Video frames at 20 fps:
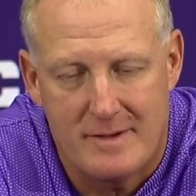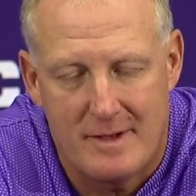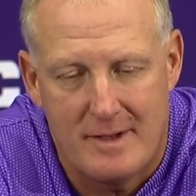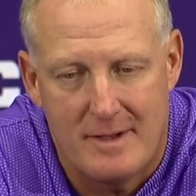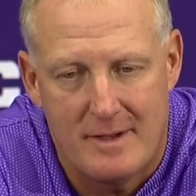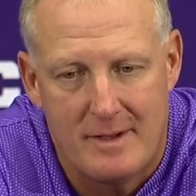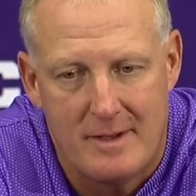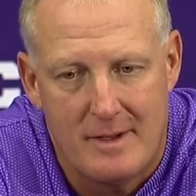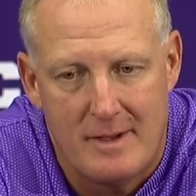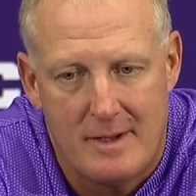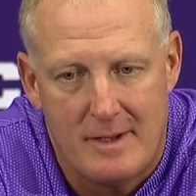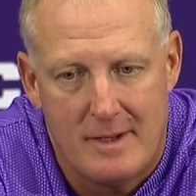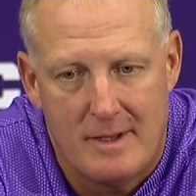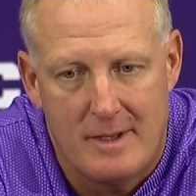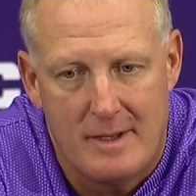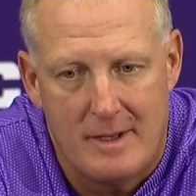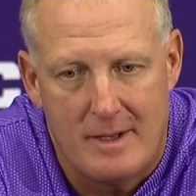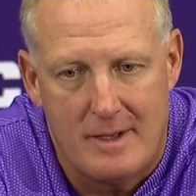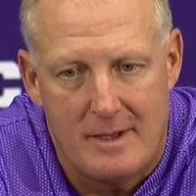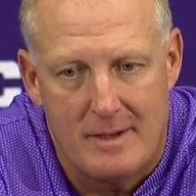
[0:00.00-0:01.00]
Uh,
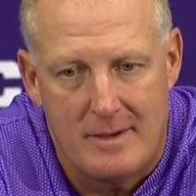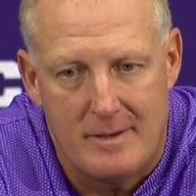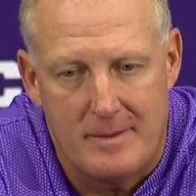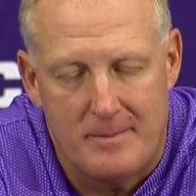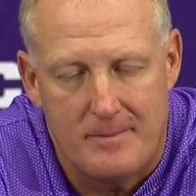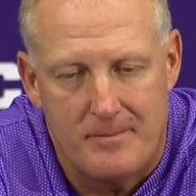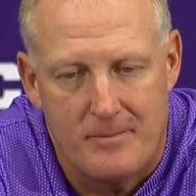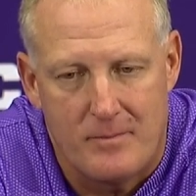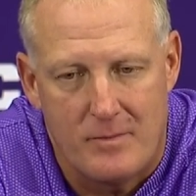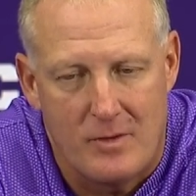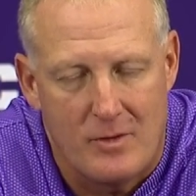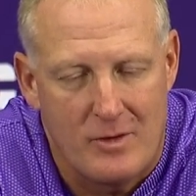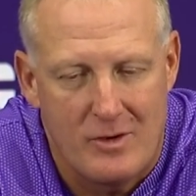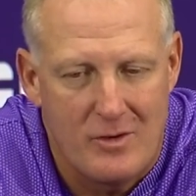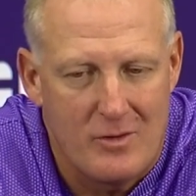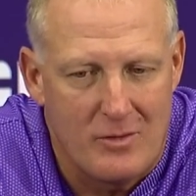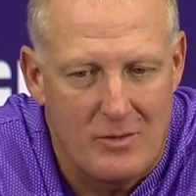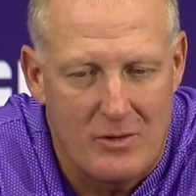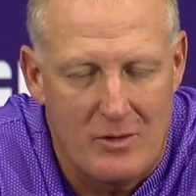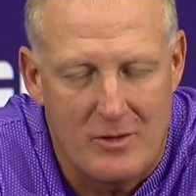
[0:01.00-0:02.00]
um, you know, you
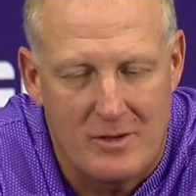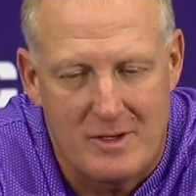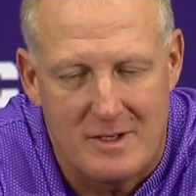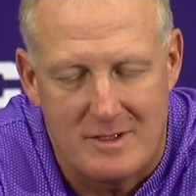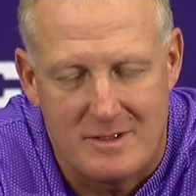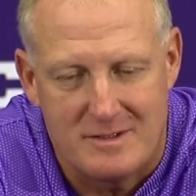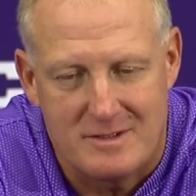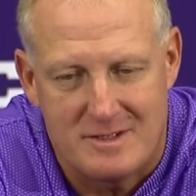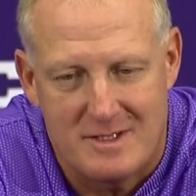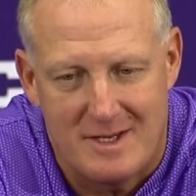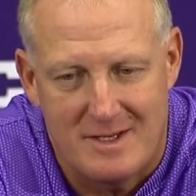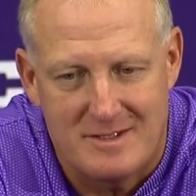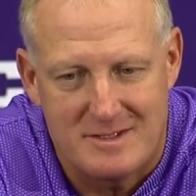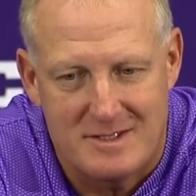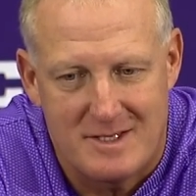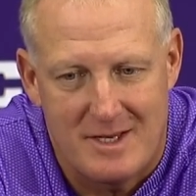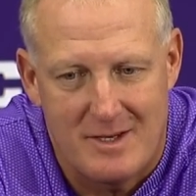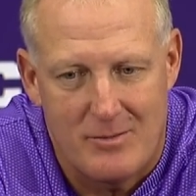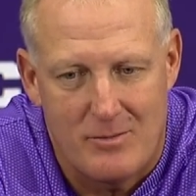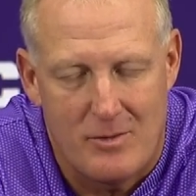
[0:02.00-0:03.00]
don't look and, and
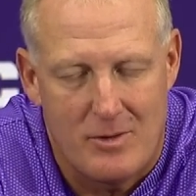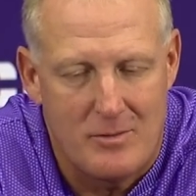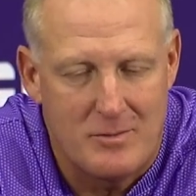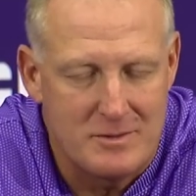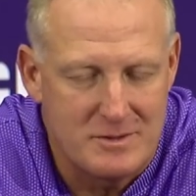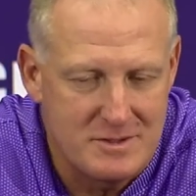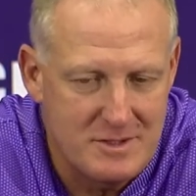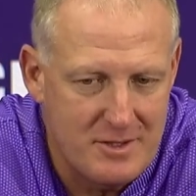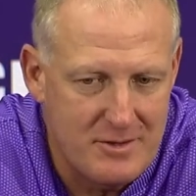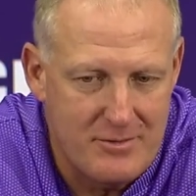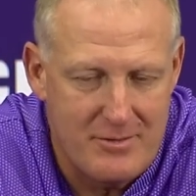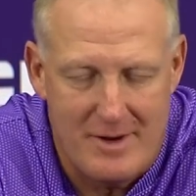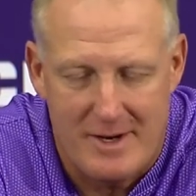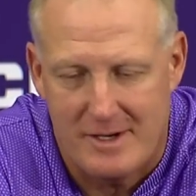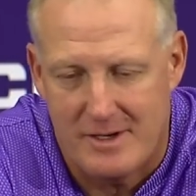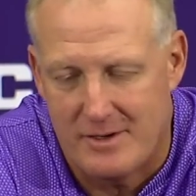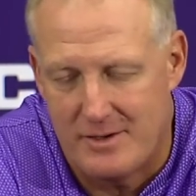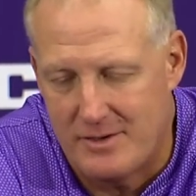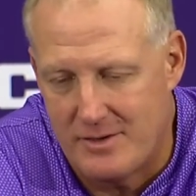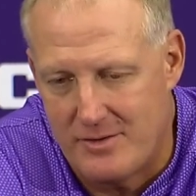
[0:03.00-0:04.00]
say what was their
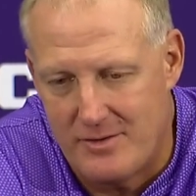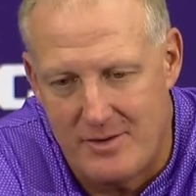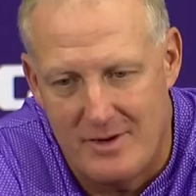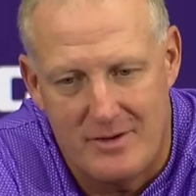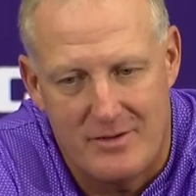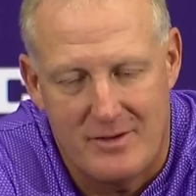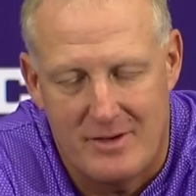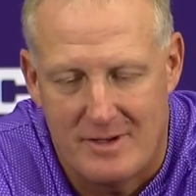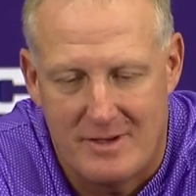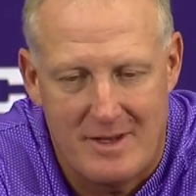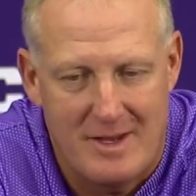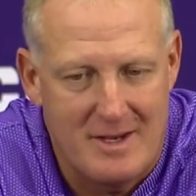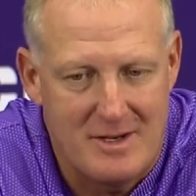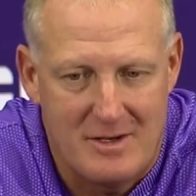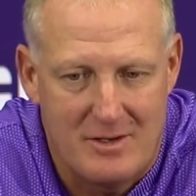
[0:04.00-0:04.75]
record or anything like that.